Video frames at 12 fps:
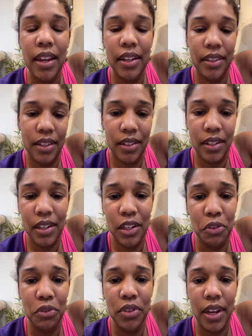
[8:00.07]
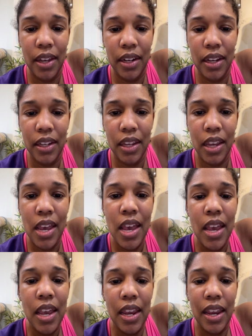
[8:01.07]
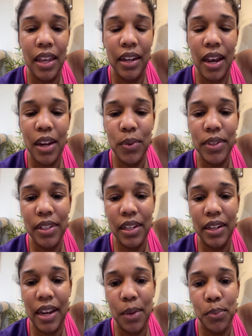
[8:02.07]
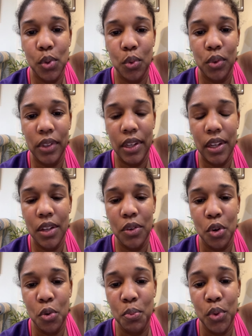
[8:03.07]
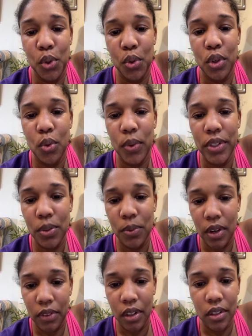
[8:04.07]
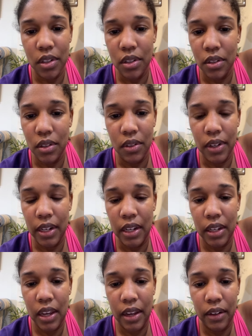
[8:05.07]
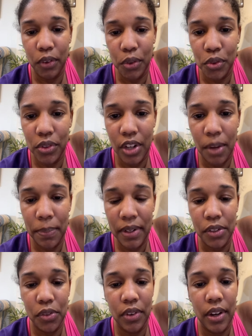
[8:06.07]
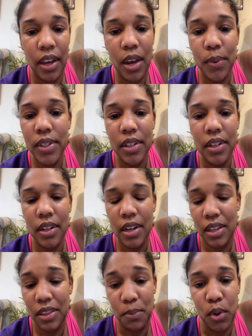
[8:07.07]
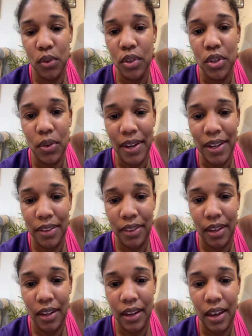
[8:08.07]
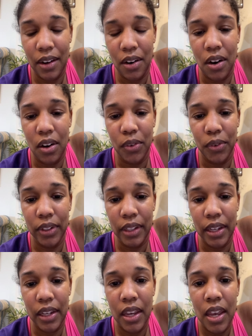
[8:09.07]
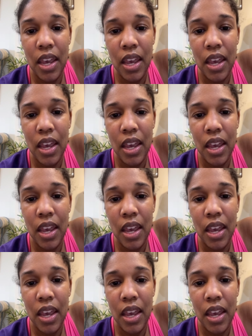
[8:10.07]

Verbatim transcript: like this huge headache and I was in absolutely no mood whatsoever to do any kind of grocery shopping yesterday. I wasn't in the mood to do anything at all, really.